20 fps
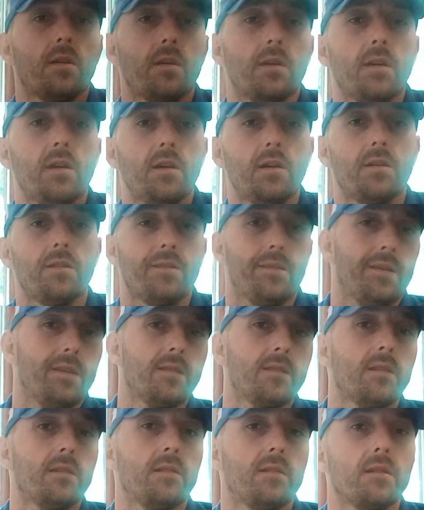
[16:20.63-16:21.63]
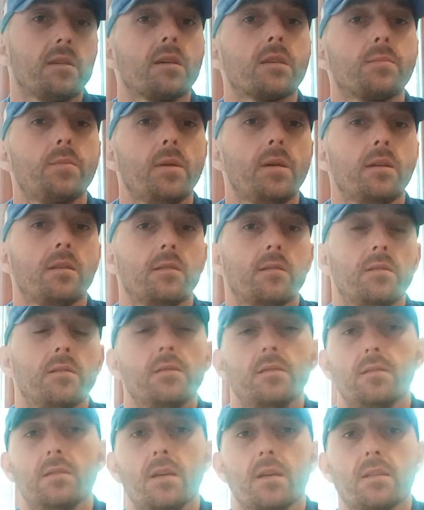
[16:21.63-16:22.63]
here is
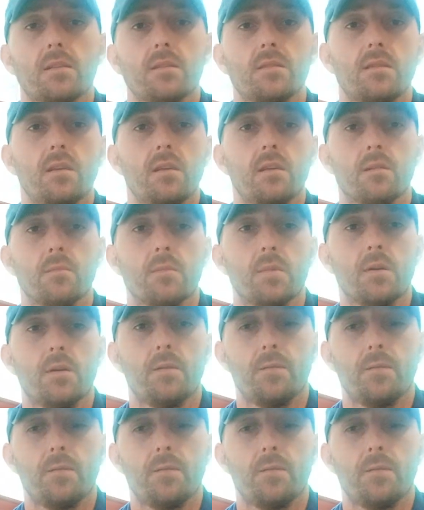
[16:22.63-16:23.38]
explained like the same.